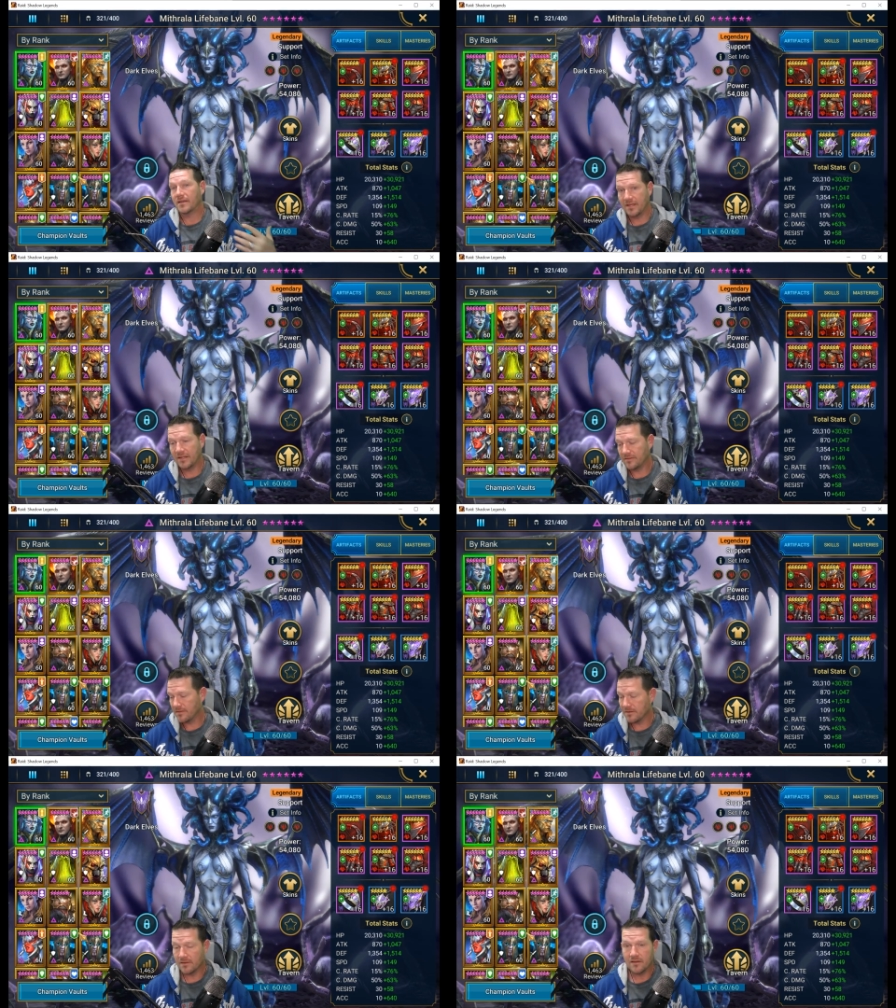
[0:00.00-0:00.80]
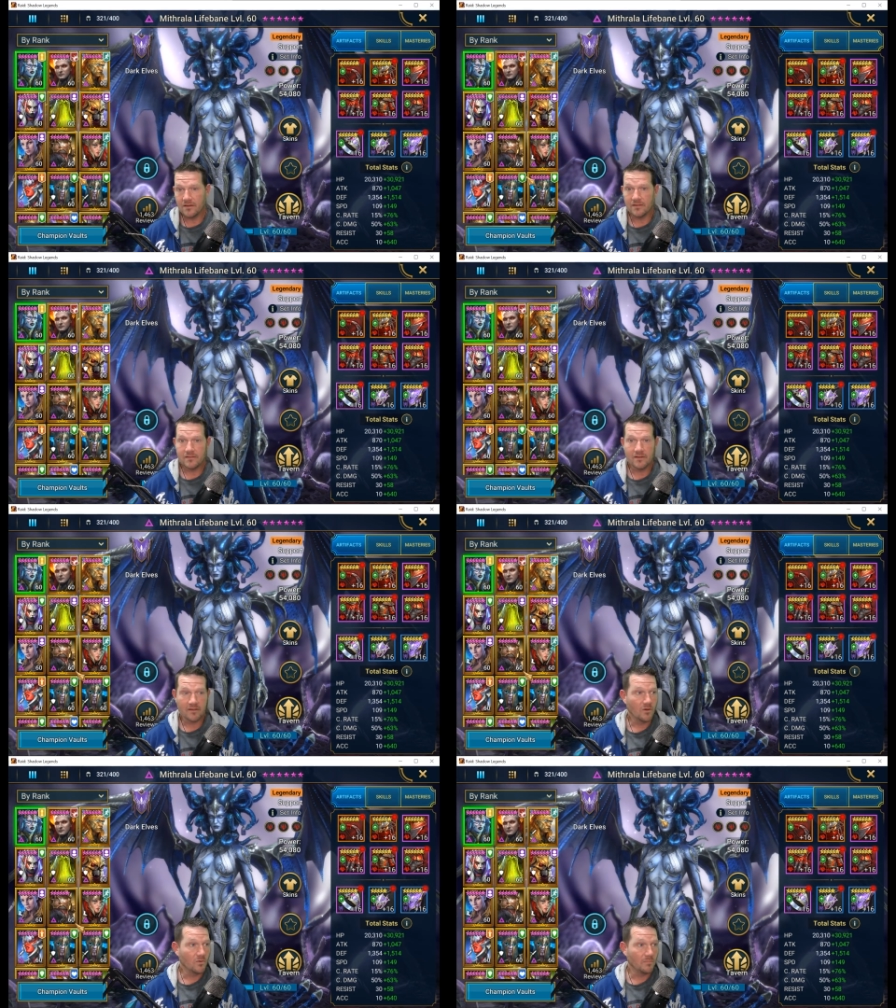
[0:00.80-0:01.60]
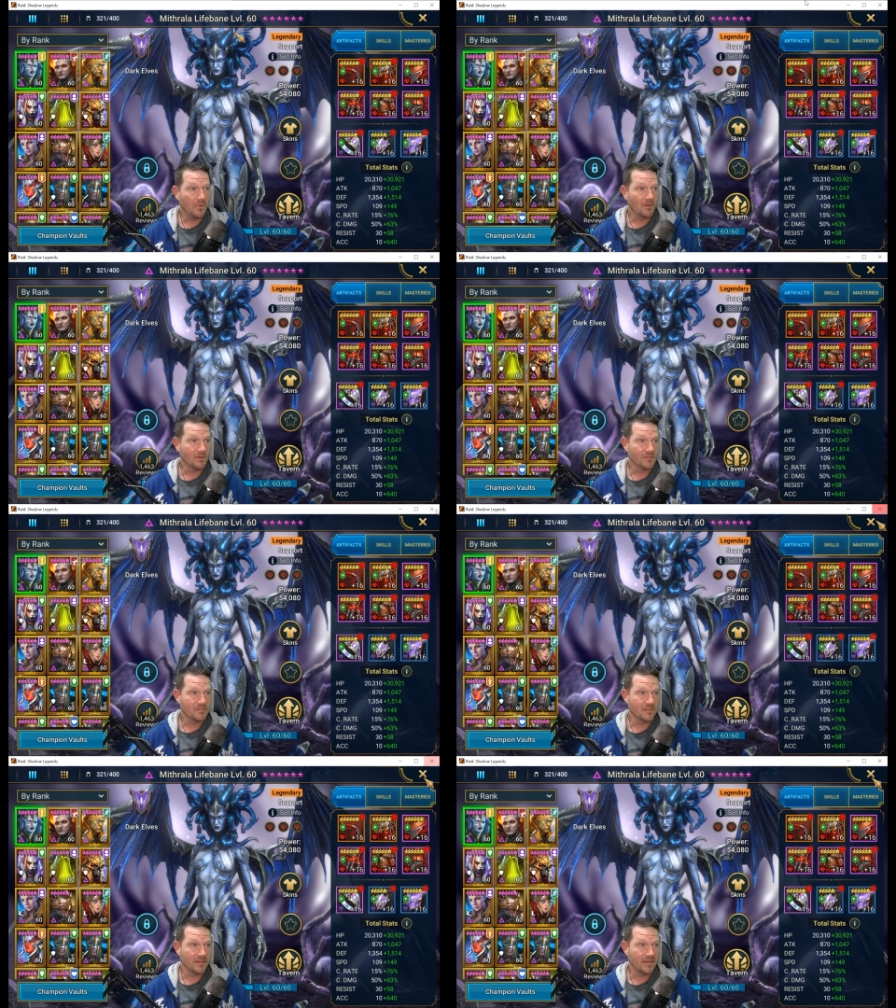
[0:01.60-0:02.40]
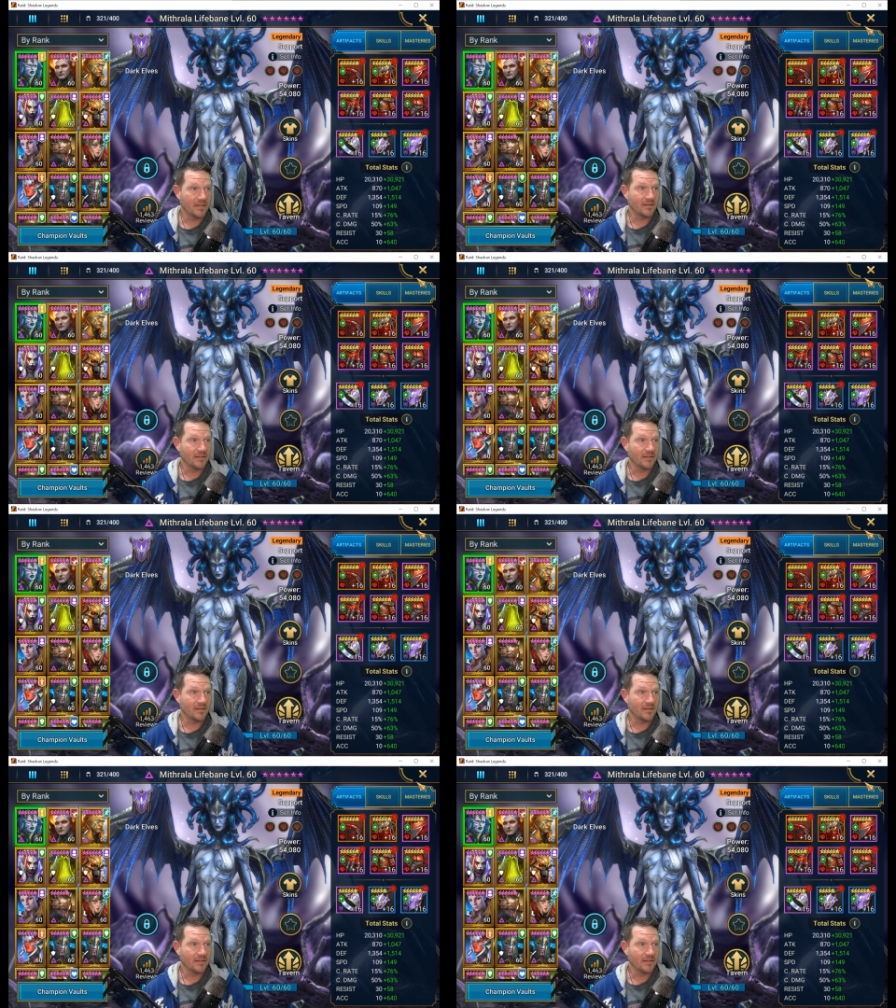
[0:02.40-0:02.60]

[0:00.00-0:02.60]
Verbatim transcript: getting their uh, their gold bars and